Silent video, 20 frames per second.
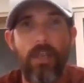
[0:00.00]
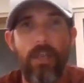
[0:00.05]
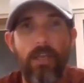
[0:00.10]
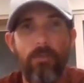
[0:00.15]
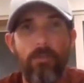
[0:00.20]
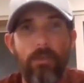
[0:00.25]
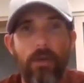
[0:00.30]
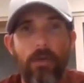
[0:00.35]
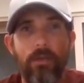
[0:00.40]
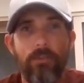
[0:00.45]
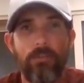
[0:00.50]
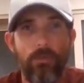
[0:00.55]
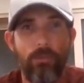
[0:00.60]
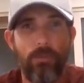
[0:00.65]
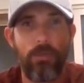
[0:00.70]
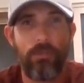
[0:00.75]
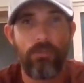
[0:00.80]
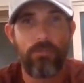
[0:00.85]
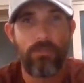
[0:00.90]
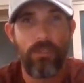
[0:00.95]
a nightmare. So
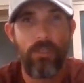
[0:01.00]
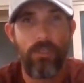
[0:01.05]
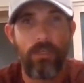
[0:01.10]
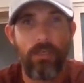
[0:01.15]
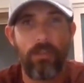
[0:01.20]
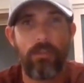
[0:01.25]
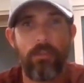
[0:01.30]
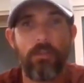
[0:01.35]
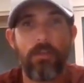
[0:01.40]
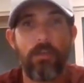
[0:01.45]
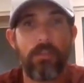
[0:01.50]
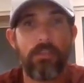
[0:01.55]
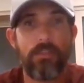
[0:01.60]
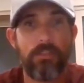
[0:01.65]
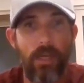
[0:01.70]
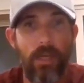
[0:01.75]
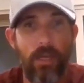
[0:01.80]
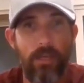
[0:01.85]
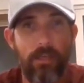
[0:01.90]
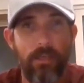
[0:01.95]
when you see it, you're
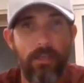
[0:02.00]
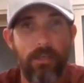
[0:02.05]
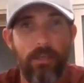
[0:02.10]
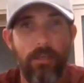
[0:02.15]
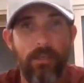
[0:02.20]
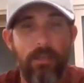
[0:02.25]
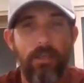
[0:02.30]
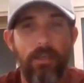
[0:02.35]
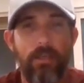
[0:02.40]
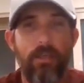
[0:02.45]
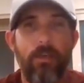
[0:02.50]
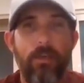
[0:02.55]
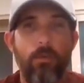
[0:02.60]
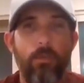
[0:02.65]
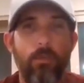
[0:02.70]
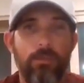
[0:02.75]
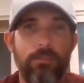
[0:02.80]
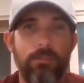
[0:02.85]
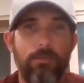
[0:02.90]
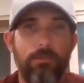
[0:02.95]
excited.
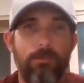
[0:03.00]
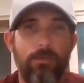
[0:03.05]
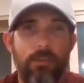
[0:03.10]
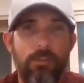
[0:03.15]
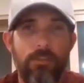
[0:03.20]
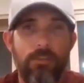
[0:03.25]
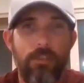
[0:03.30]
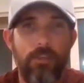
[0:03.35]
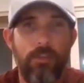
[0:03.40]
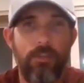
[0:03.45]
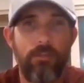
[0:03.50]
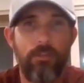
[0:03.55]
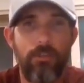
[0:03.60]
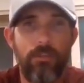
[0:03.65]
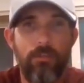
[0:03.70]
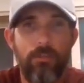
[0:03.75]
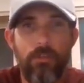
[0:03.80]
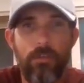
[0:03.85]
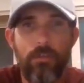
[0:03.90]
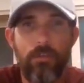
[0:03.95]
What's the first thing you
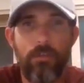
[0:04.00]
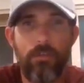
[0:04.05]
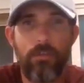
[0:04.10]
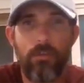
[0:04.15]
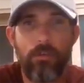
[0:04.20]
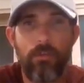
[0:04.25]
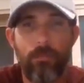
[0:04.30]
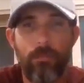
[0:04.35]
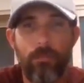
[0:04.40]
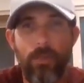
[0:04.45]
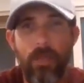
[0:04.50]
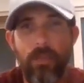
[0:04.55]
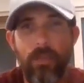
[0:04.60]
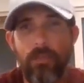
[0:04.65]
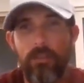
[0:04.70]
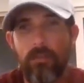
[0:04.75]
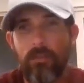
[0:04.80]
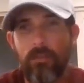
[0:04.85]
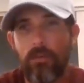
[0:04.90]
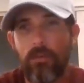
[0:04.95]
do? You don't go to the
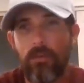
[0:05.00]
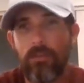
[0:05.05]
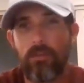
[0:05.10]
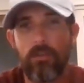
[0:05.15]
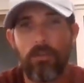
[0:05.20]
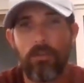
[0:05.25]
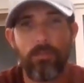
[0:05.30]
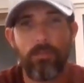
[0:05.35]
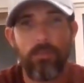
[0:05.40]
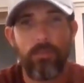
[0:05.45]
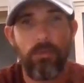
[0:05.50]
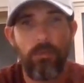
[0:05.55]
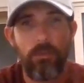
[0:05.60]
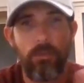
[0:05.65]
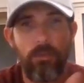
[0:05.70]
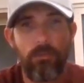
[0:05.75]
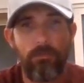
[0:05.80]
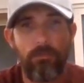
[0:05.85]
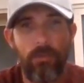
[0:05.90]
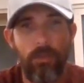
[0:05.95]
bank, you go to your
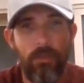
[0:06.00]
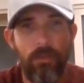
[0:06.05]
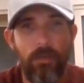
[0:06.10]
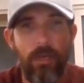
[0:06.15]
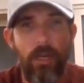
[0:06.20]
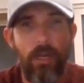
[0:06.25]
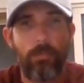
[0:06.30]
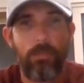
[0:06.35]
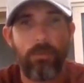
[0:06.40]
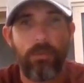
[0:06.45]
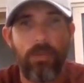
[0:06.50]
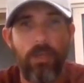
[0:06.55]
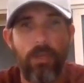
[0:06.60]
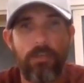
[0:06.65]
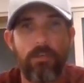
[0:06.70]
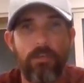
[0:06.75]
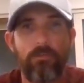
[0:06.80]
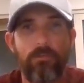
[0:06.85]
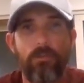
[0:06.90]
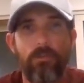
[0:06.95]
computer, you fill out an
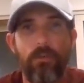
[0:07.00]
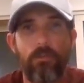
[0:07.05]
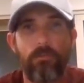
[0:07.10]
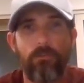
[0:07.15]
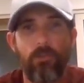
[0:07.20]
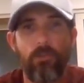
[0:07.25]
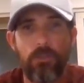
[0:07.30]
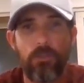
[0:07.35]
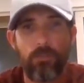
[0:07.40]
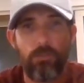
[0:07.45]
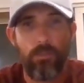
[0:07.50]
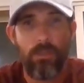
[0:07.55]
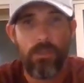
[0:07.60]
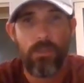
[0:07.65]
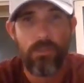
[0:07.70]
application for your first